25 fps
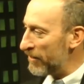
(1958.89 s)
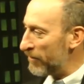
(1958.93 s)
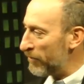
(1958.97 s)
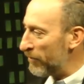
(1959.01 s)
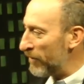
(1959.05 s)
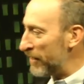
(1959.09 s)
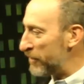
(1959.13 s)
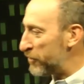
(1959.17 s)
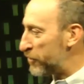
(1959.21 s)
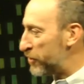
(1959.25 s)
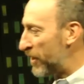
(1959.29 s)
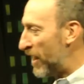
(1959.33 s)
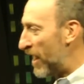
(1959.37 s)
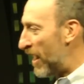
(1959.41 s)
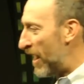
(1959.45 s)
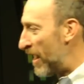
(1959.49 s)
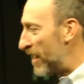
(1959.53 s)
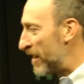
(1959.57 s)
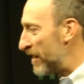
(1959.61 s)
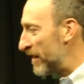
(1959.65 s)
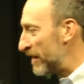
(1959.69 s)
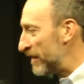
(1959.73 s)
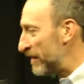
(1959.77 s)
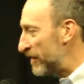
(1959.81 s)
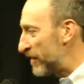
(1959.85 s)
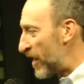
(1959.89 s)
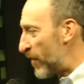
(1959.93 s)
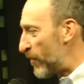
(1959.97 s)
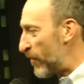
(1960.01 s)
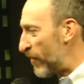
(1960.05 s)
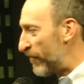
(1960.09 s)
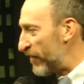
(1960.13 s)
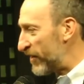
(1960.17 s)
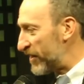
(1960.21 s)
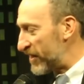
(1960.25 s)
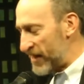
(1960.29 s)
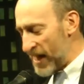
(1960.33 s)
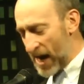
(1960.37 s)
which some
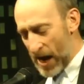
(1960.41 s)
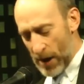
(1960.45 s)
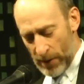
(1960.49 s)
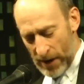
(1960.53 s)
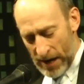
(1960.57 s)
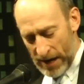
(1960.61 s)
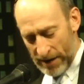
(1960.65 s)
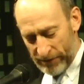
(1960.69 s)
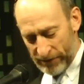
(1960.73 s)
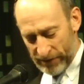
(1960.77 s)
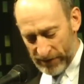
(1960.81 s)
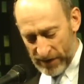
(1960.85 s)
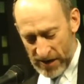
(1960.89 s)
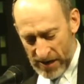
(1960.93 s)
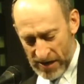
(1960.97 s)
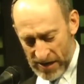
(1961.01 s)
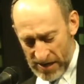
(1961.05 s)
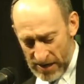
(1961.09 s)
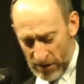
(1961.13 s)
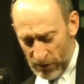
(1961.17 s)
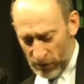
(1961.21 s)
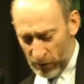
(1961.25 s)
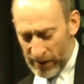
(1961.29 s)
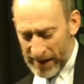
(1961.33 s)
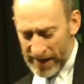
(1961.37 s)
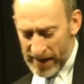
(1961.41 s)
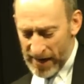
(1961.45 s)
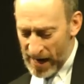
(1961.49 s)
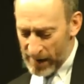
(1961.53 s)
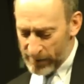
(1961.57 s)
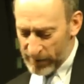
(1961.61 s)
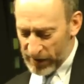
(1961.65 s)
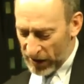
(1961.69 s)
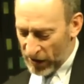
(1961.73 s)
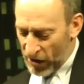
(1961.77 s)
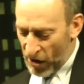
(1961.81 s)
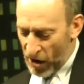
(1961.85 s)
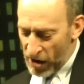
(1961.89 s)
of us now have
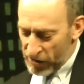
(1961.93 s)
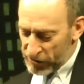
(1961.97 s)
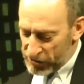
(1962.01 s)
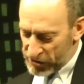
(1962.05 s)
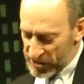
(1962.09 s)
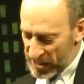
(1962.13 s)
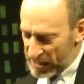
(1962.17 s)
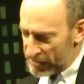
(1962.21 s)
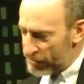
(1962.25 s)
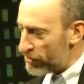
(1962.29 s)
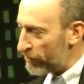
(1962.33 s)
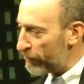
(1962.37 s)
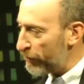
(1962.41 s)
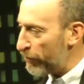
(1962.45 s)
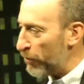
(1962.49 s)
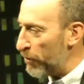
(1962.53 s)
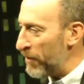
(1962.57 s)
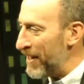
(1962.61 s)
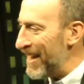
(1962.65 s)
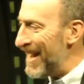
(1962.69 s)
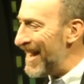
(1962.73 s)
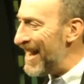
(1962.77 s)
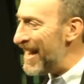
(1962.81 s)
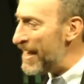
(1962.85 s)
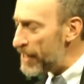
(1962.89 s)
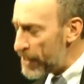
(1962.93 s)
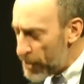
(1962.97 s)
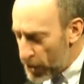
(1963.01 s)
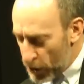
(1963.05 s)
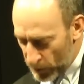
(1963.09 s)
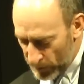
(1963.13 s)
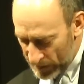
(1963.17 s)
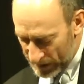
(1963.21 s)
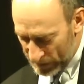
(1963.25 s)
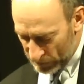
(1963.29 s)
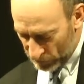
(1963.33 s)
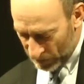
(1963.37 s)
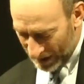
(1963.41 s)
renamed the Carr Center for
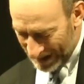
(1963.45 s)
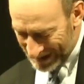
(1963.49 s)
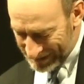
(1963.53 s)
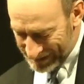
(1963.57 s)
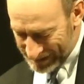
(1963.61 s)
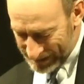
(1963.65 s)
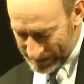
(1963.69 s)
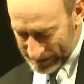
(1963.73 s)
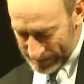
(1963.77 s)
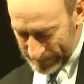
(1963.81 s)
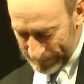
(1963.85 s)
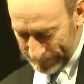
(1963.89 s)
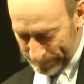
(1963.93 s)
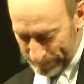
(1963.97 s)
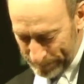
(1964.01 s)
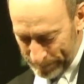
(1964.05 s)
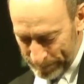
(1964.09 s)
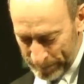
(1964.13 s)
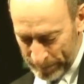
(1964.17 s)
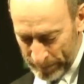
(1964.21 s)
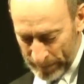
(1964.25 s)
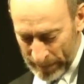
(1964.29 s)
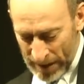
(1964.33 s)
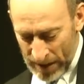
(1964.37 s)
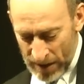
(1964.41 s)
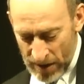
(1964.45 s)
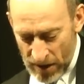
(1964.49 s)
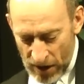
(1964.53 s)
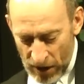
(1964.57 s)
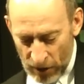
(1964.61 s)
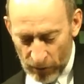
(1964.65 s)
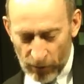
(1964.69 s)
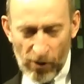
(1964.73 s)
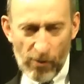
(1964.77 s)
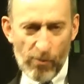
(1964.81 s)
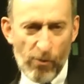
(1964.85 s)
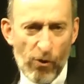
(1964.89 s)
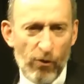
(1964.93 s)
Inhuman Rights,
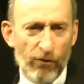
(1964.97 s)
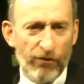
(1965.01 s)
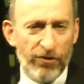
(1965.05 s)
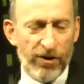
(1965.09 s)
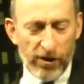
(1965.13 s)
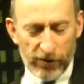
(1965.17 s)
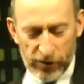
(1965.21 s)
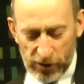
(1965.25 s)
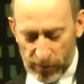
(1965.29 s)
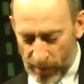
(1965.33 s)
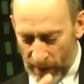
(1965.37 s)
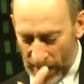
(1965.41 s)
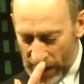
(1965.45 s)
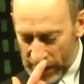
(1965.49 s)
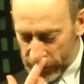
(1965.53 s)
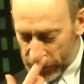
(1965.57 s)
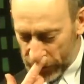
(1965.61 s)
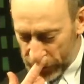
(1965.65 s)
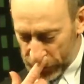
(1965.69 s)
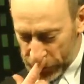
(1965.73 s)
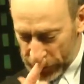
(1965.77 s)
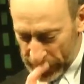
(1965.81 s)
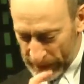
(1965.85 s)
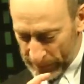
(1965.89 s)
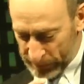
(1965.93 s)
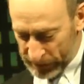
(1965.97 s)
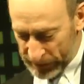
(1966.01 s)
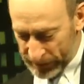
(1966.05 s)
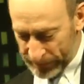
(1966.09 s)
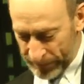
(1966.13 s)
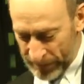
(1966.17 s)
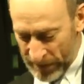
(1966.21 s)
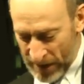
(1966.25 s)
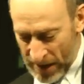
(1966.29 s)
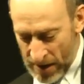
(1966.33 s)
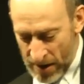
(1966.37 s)
removed their sponsorships.